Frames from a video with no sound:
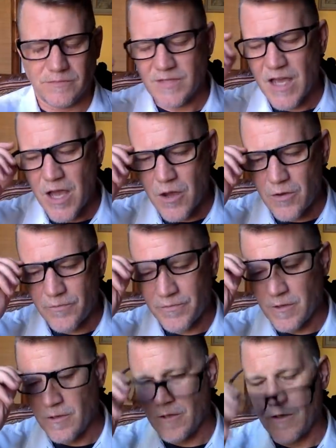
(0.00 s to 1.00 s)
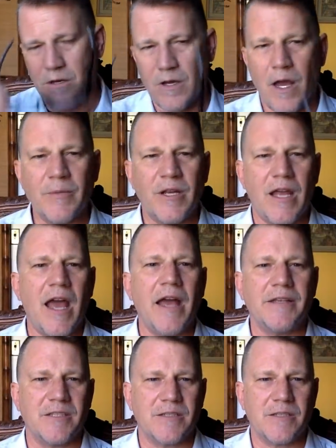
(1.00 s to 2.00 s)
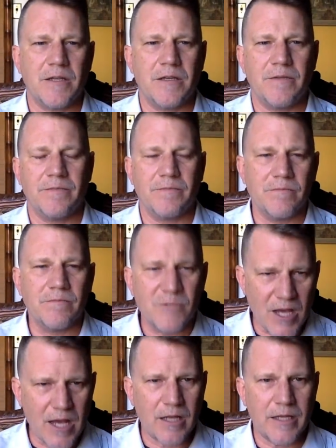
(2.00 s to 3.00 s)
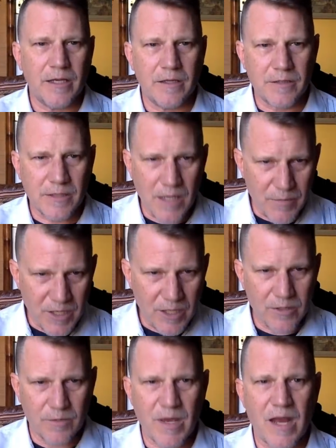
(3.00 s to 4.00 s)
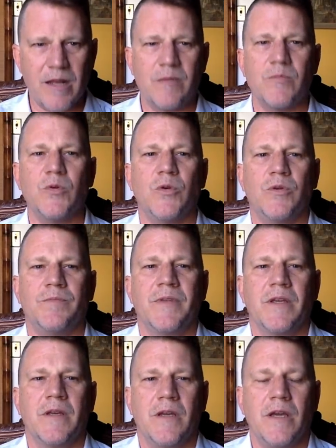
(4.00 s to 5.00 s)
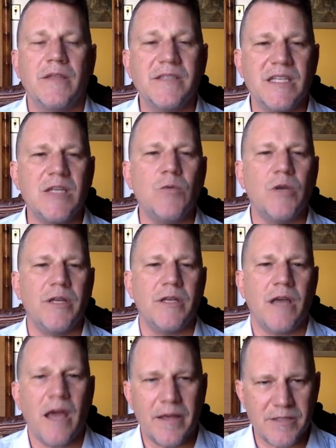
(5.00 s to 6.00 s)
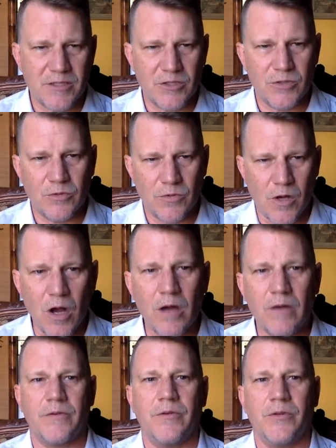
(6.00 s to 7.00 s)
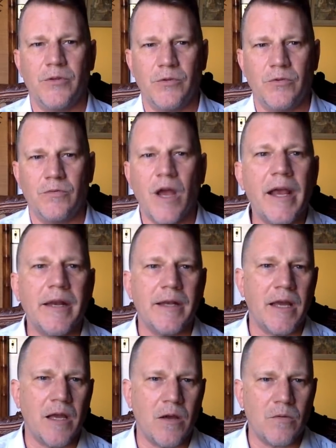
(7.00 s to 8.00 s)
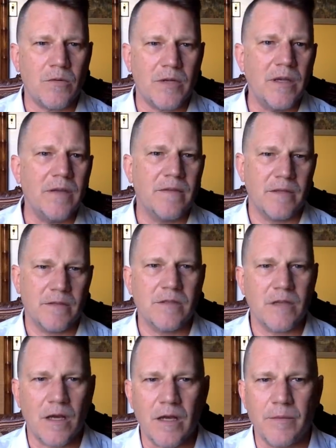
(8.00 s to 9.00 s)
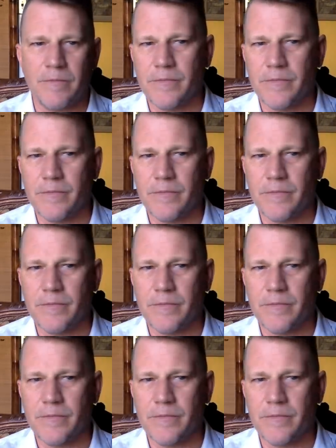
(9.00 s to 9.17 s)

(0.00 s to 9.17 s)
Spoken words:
Now, I'm going to ask Channeling to come in, the man in the moon, and see what he has to offer you right now in this time.